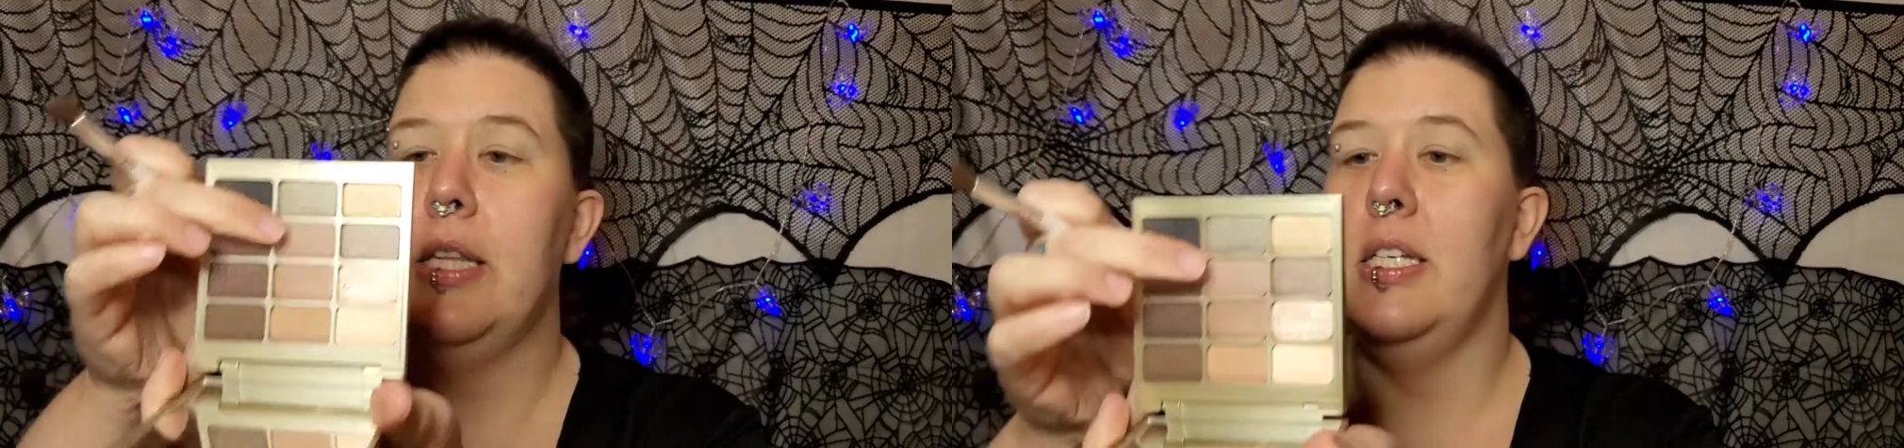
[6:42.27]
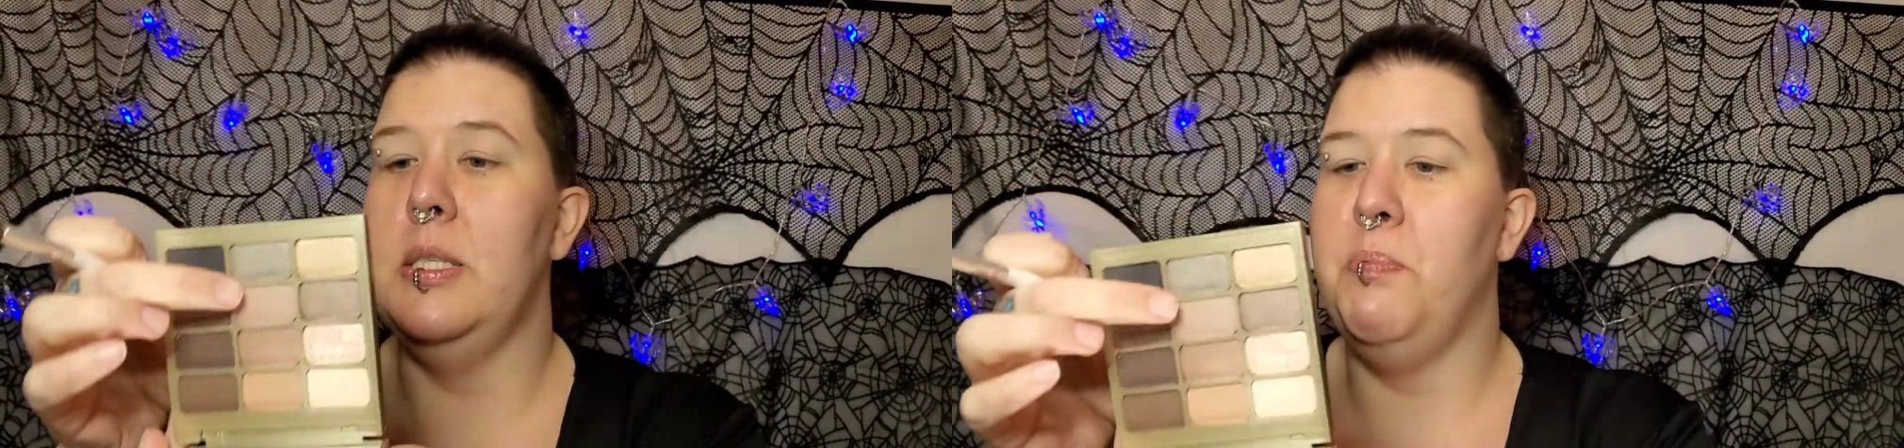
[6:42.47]

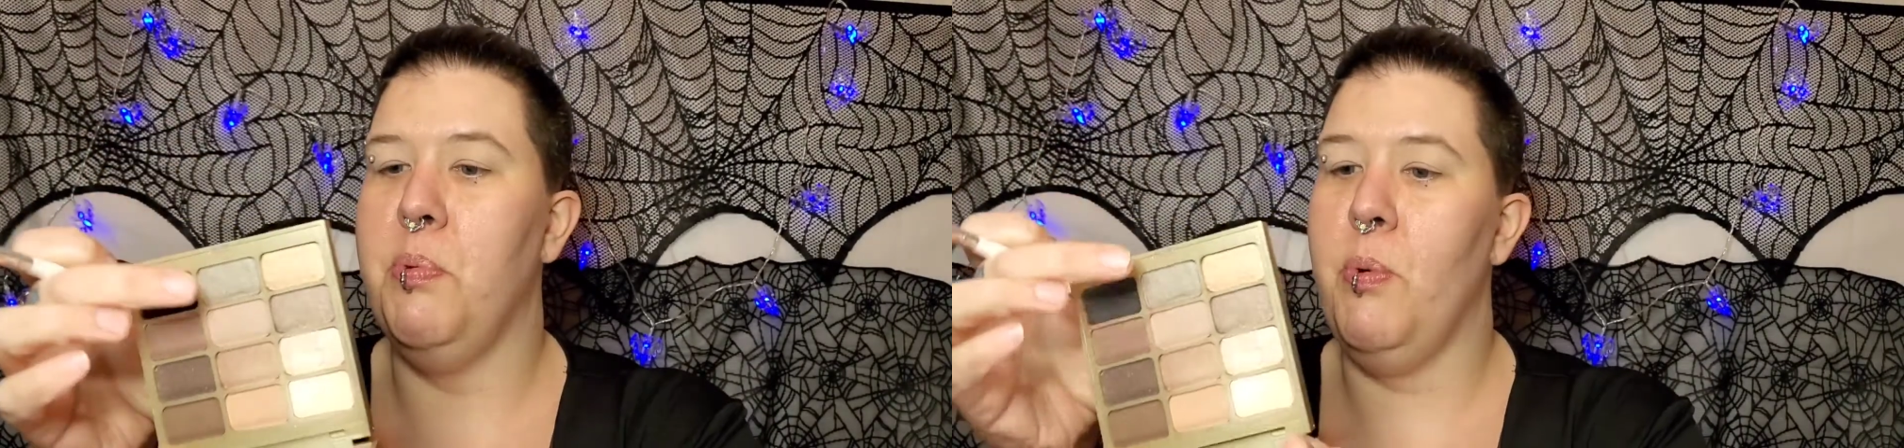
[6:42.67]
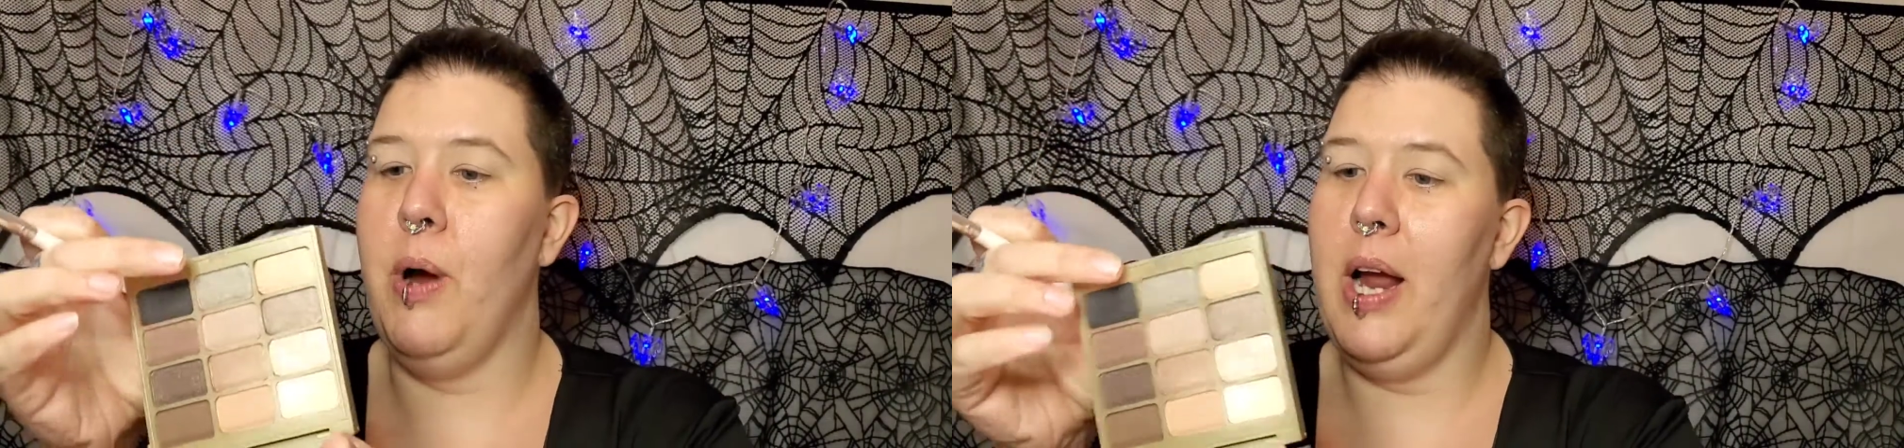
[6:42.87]
this
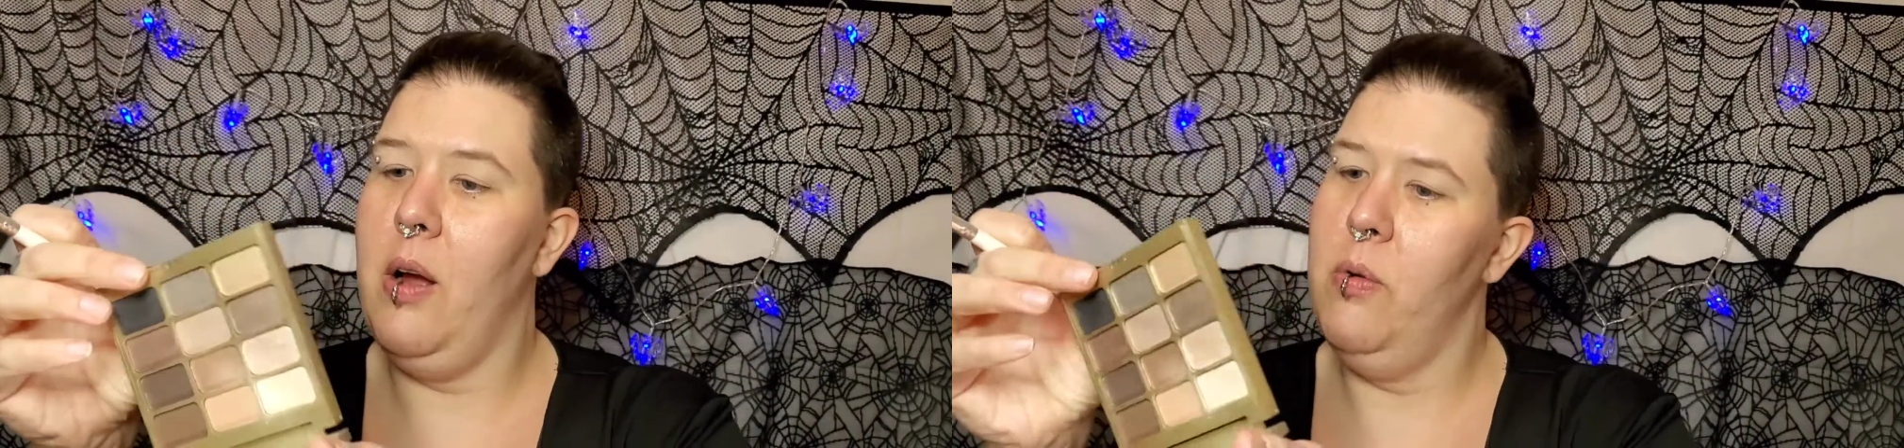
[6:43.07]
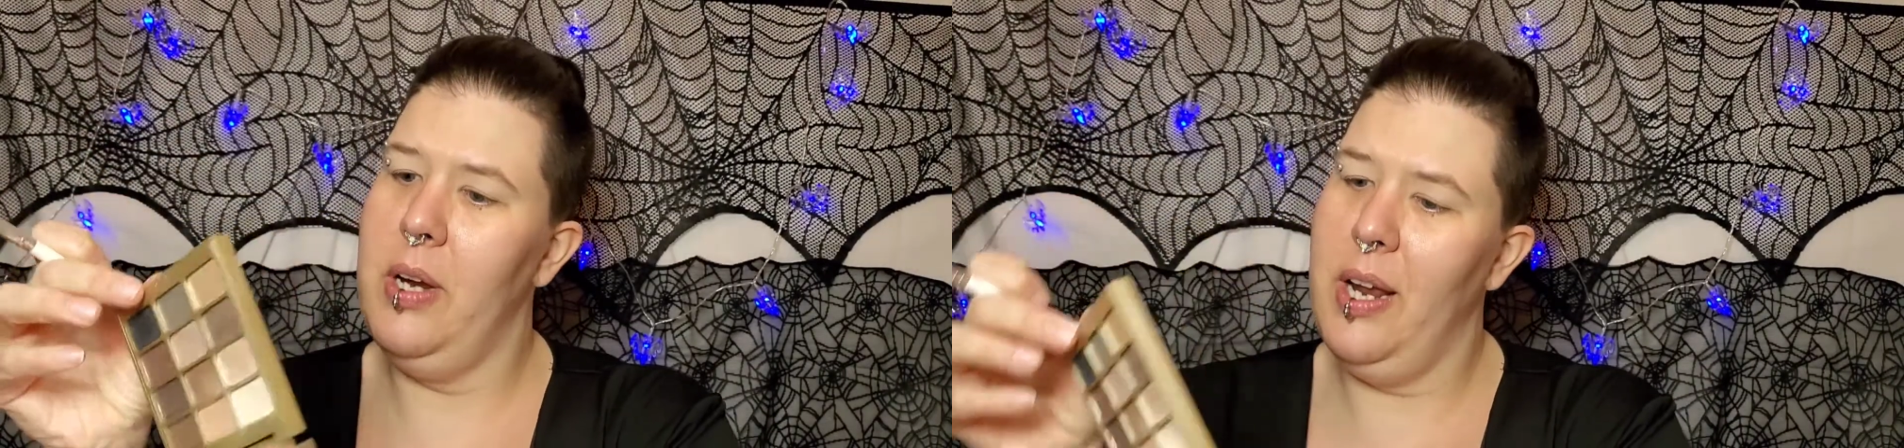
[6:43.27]

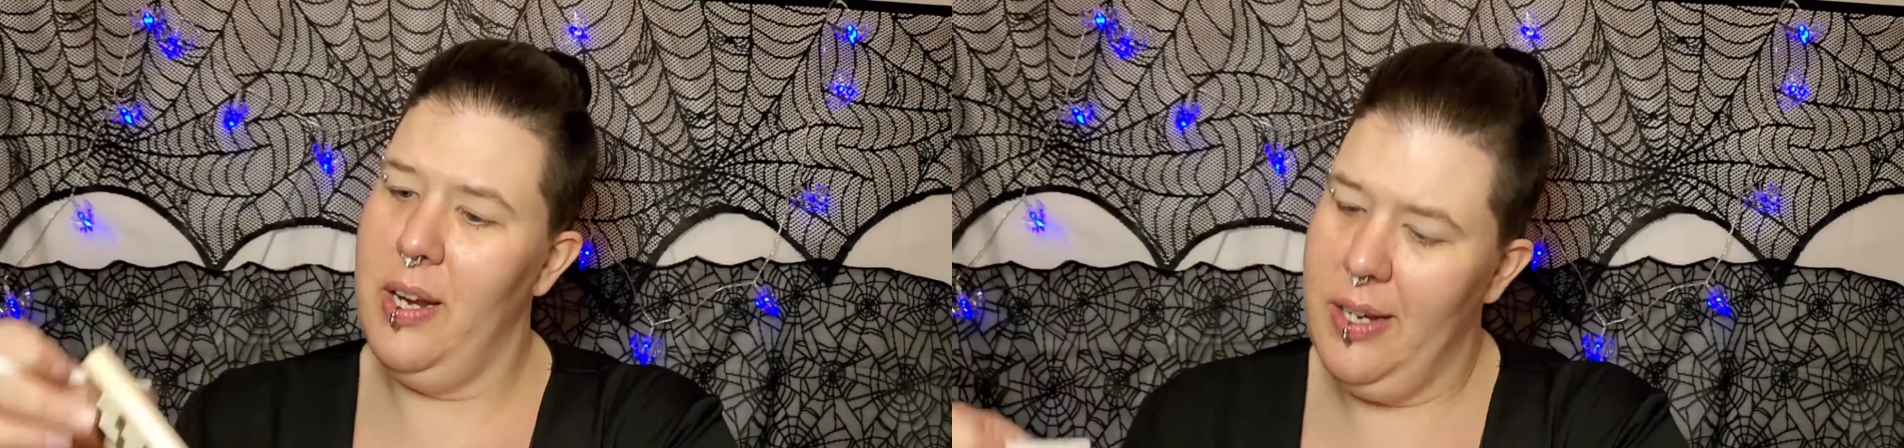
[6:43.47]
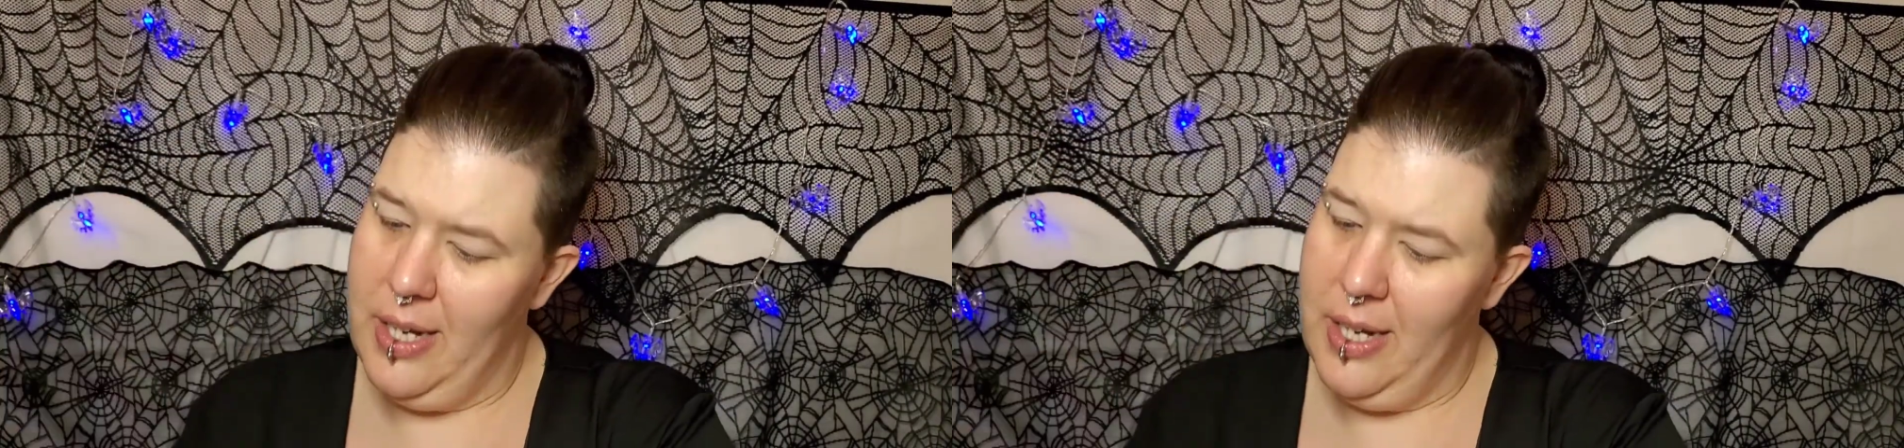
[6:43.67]
brown, and